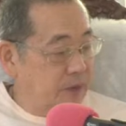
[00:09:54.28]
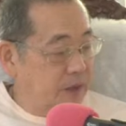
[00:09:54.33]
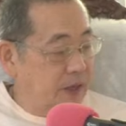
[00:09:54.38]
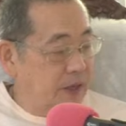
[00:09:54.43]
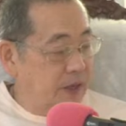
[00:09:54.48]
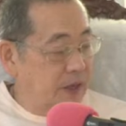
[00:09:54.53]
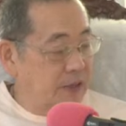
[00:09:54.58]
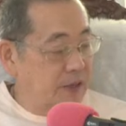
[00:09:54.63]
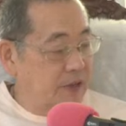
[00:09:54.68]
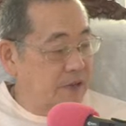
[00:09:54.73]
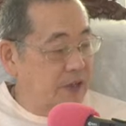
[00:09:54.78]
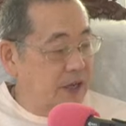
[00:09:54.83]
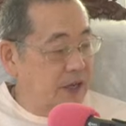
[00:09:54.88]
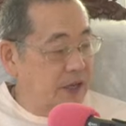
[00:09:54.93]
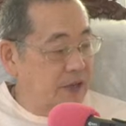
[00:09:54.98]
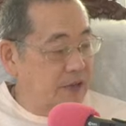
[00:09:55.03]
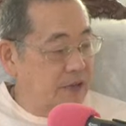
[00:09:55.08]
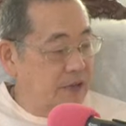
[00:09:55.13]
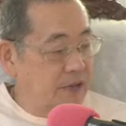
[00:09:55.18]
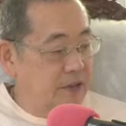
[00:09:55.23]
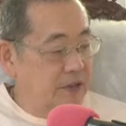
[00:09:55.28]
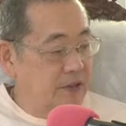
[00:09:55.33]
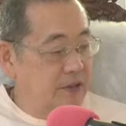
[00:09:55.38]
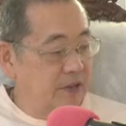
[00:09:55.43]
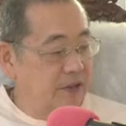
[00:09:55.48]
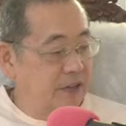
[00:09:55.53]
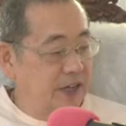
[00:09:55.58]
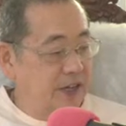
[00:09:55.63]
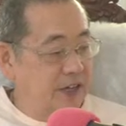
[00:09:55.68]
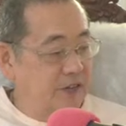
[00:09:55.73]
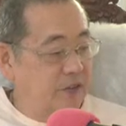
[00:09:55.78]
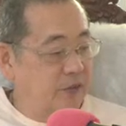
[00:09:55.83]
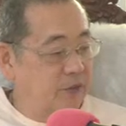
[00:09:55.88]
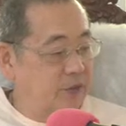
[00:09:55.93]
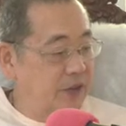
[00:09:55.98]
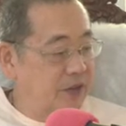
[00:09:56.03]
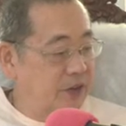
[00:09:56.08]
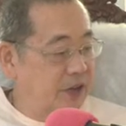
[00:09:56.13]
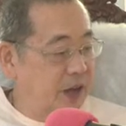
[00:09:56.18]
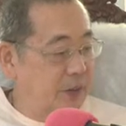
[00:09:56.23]
And at that, They're not even
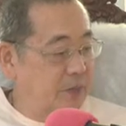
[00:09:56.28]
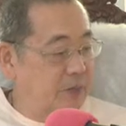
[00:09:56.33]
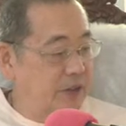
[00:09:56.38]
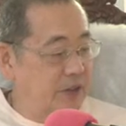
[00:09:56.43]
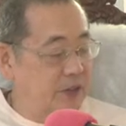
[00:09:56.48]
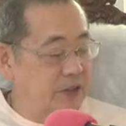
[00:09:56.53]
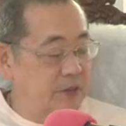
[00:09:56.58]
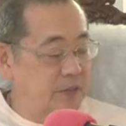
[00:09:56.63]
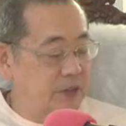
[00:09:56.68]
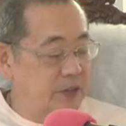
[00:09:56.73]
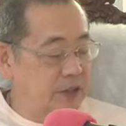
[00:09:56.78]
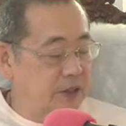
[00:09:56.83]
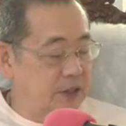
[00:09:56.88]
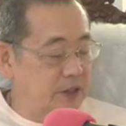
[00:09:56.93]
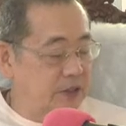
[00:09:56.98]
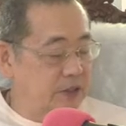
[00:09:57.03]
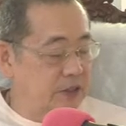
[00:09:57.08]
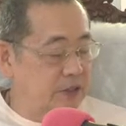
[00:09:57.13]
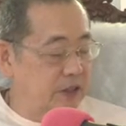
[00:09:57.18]
real happiness because